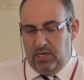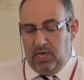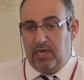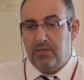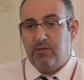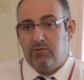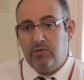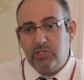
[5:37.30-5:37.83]

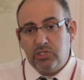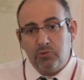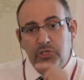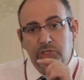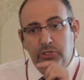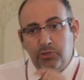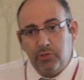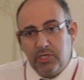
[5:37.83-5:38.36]
And the reason
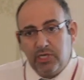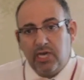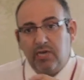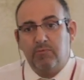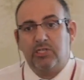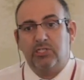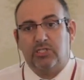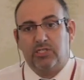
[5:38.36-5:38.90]
we do the
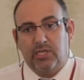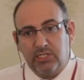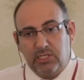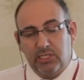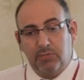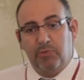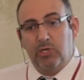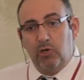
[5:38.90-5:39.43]
AMH test
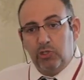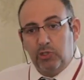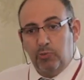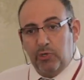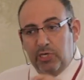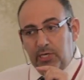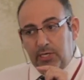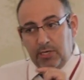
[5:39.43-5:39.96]
is because
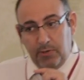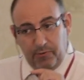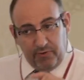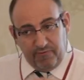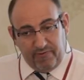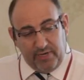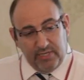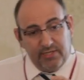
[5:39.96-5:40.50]
we
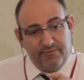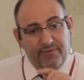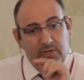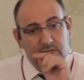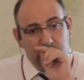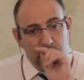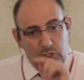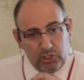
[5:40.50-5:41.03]
find it
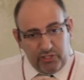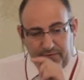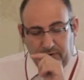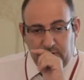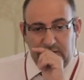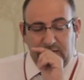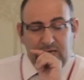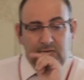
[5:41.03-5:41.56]
very
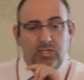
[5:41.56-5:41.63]
useful